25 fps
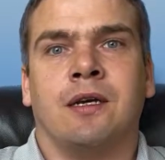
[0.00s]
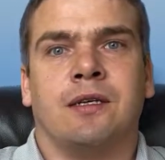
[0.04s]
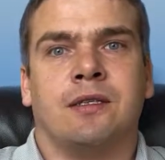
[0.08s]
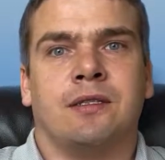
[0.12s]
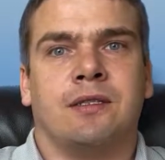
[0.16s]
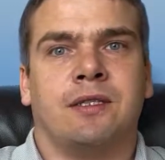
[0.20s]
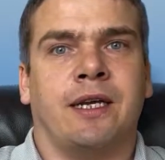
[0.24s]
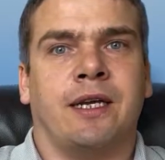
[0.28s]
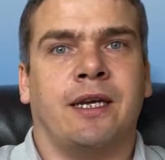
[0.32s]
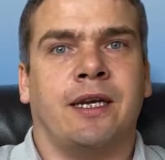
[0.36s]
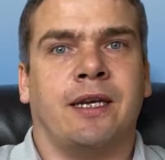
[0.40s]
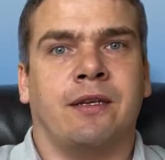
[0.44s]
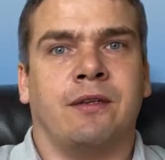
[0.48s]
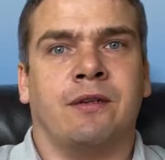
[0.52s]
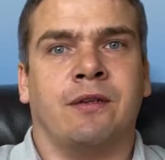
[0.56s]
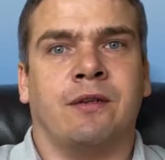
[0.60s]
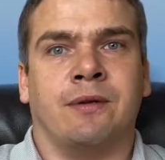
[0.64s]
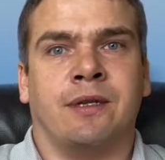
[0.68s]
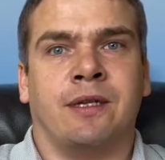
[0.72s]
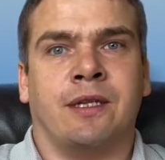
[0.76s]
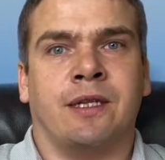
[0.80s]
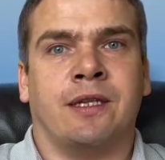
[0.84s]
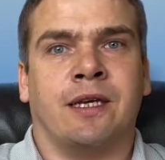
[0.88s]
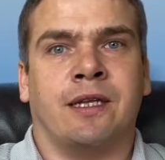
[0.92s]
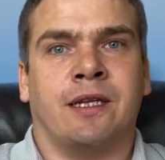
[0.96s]
say,
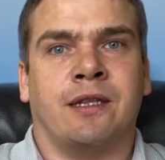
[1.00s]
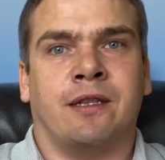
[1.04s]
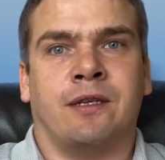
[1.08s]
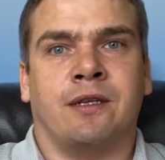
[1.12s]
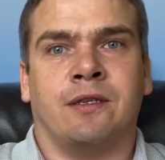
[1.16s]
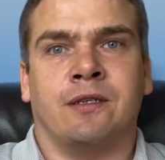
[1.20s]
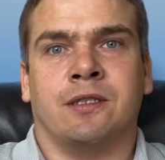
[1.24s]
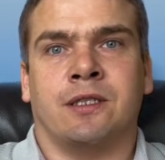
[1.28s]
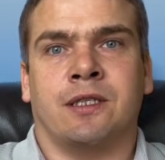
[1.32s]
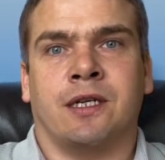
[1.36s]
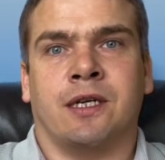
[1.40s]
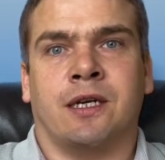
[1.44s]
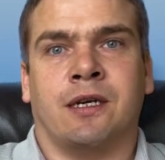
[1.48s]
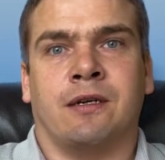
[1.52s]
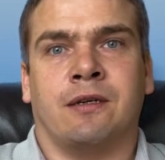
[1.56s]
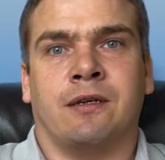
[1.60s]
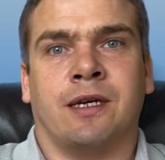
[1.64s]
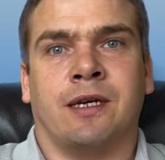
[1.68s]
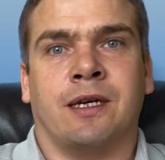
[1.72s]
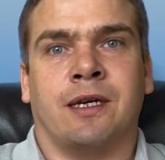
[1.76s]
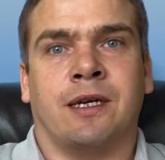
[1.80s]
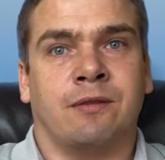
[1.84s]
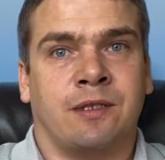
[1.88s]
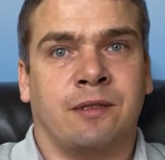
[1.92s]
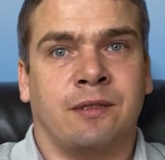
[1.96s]
noting that there's
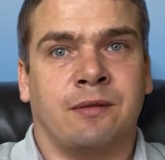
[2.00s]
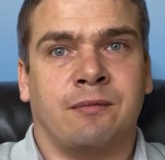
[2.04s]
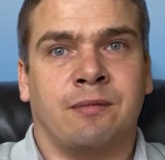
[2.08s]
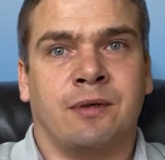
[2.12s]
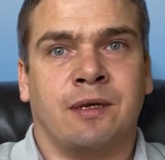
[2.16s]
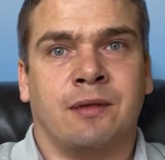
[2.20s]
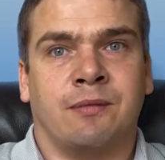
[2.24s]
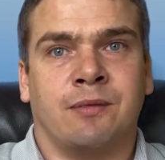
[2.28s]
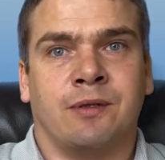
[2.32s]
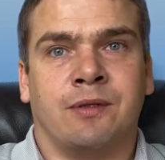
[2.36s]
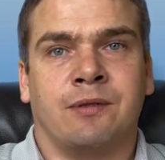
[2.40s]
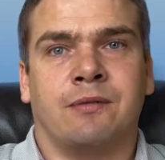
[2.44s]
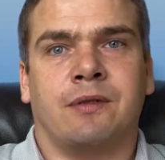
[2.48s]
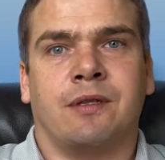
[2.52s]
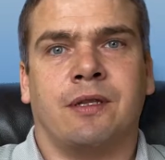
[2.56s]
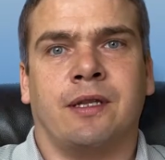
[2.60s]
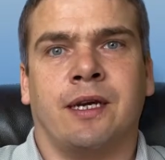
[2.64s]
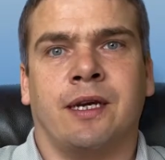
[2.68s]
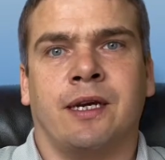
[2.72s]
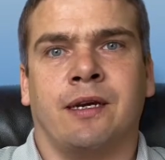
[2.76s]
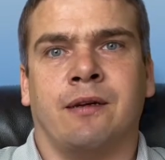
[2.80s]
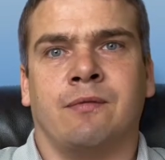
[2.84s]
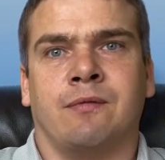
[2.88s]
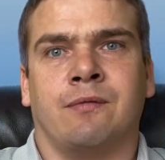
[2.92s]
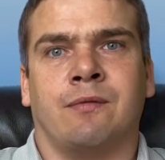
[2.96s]
a housing bubble,
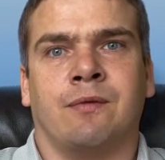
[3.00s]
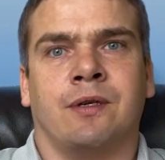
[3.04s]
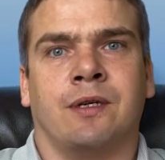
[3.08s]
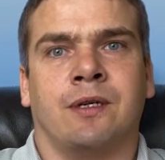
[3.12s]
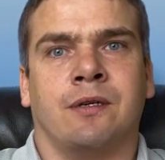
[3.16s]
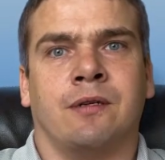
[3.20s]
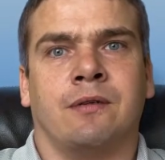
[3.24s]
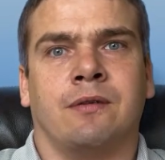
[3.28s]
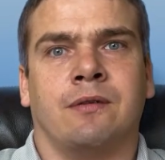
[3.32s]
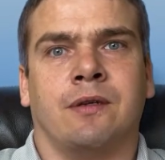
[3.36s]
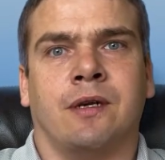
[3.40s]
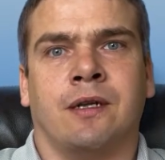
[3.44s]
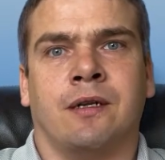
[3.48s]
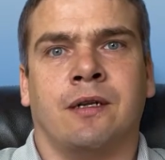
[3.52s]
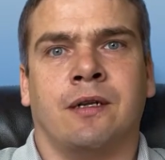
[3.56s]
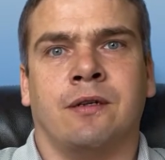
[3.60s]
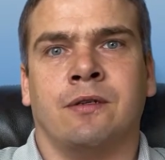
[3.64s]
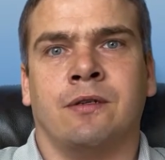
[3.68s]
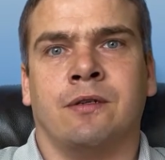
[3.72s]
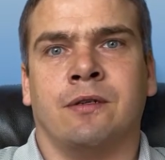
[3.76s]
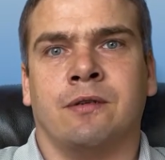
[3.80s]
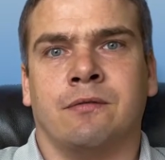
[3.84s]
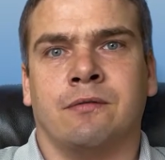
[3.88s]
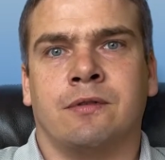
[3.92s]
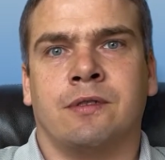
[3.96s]
that we're
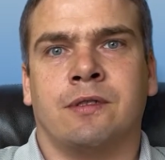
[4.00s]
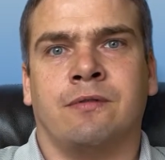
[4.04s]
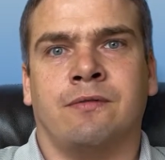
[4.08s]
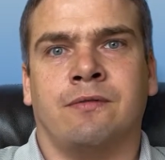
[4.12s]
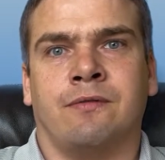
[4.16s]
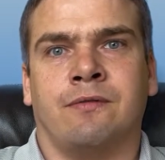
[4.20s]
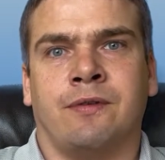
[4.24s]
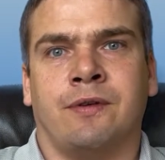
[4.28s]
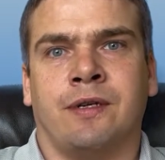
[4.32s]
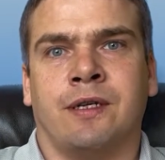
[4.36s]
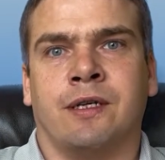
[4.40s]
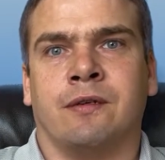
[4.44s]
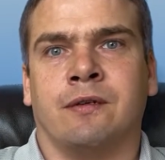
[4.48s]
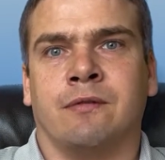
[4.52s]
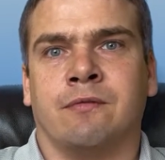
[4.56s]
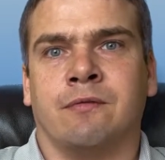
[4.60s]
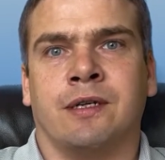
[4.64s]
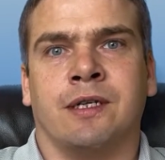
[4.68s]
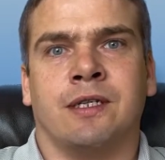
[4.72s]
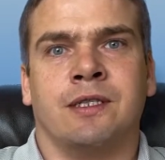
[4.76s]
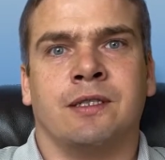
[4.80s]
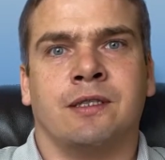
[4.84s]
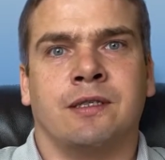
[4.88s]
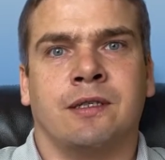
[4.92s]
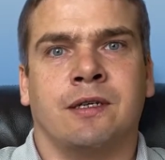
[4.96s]
under severe
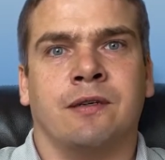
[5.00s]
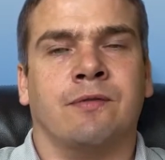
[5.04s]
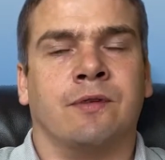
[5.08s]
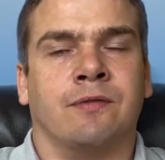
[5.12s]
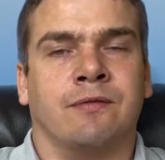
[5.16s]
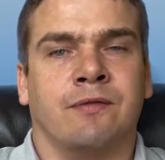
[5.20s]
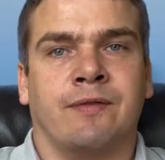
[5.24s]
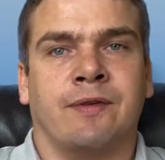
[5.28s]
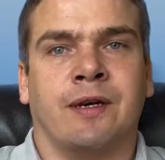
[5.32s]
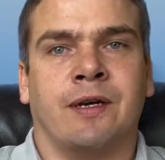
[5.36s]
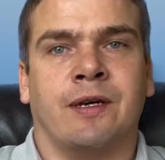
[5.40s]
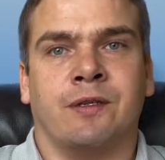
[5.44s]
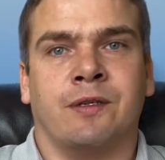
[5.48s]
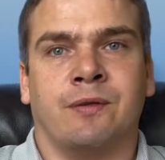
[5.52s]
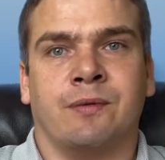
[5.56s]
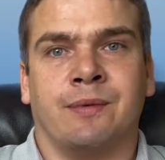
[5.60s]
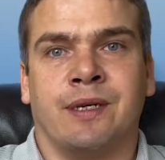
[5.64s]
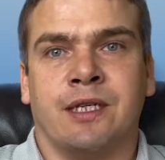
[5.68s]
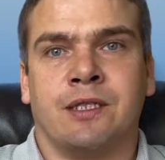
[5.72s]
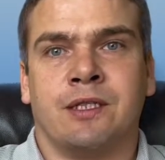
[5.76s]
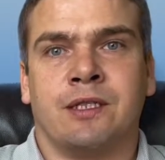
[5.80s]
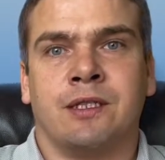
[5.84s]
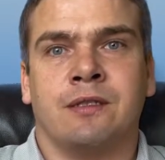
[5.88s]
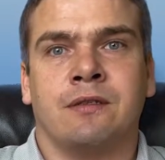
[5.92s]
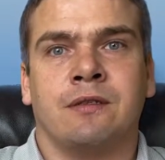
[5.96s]
risk of
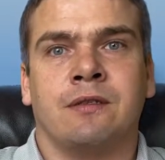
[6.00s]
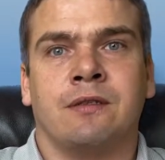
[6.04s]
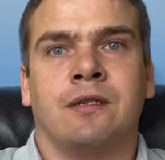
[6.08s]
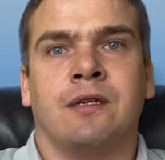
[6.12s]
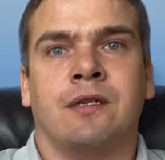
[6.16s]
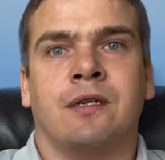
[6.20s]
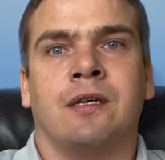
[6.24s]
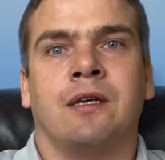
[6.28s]
overvaluation,